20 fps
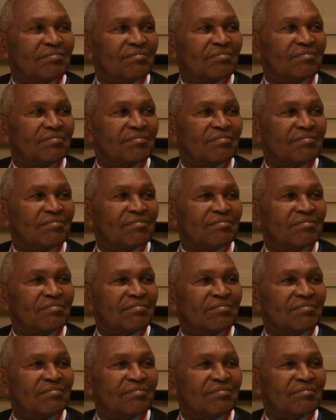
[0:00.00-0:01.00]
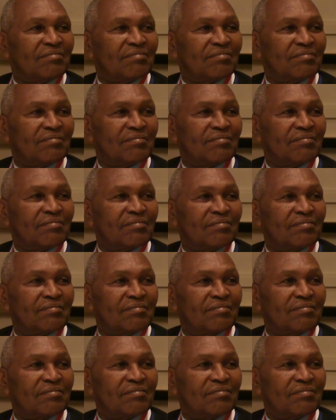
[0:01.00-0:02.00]

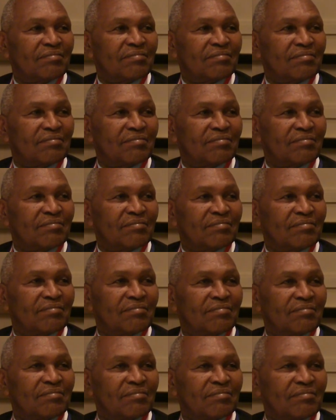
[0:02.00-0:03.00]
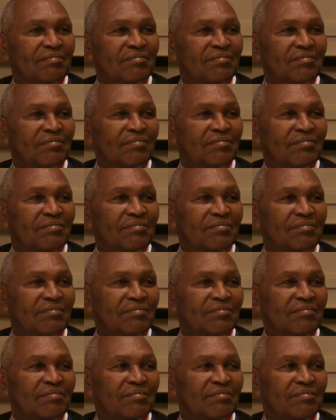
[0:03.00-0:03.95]
(silent)